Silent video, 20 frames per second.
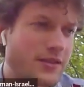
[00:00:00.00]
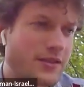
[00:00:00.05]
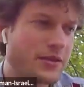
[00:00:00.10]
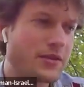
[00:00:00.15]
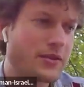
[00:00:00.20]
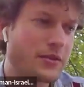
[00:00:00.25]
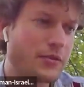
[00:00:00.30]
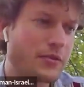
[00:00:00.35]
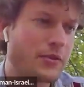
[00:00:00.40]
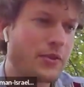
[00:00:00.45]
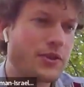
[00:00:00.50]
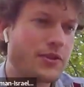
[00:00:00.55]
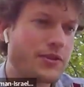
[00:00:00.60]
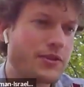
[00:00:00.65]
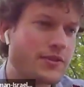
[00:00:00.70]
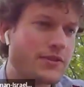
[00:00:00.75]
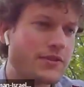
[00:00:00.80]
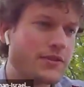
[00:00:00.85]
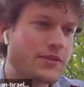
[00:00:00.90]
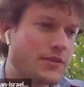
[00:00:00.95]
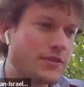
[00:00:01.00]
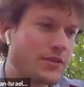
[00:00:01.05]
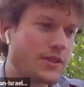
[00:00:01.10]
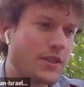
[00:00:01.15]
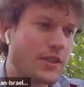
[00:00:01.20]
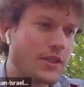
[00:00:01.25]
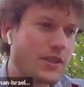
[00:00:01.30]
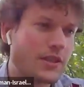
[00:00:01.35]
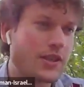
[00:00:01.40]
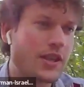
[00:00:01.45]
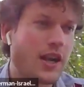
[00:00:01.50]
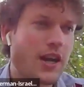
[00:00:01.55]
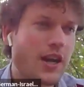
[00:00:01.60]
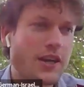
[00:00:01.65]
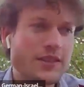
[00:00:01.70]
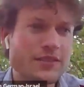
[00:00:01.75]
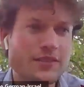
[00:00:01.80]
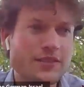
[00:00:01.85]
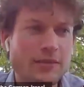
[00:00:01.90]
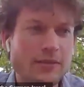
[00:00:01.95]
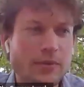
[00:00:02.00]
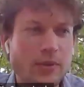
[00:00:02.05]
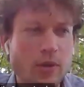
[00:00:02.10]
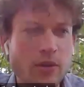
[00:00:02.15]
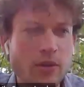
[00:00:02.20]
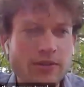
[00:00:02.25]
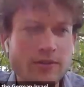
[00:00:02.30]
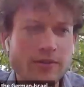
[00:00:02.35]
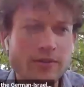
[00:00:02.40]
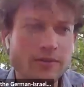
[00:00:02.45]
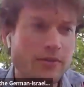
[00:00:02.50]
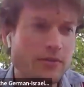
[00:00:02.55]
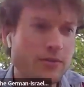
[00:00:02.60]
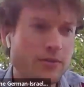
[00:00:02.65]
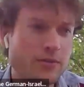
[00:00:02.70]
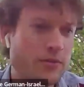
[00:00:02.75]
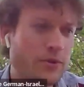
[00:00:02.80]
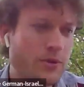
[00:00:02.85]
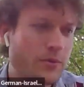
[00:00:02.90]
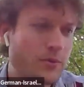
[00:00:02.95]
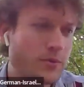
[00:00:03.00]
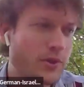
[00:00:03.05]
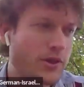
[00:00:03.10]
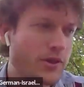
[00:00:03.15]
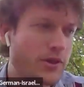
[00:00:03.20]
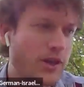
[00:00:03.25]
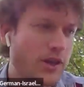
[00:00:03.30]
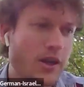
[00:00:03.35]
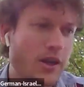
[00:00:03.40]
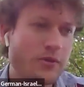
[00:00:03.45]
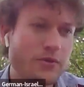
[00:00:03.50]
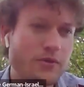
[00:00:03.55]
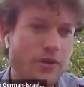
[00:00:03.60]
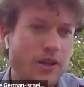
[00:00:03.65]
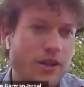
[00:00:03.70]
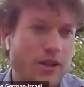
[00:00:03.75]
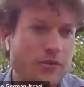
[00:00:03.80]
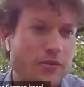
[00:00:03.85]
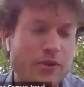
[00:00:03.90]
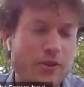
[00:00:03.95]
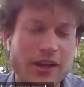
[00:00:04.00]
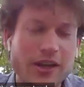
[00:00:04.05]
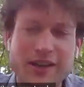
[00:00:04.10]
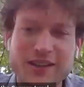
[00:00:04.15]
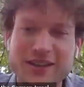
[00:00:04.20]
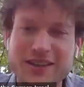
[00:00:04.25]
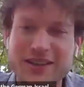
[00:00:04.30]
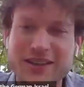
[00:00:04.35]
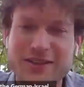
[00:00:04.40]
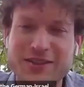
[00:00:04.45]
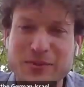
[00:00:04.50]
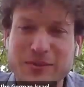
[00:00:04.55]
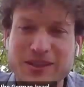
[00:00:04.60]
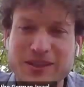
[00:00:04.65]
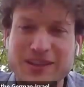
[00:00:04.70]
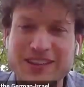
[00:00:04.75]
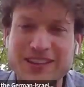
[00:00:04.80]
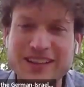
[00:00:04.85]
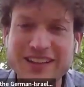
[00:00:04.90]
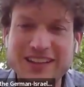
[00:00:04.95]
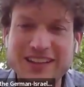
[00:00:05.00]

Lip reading: the first guys, they were also pretty unfriendly to me.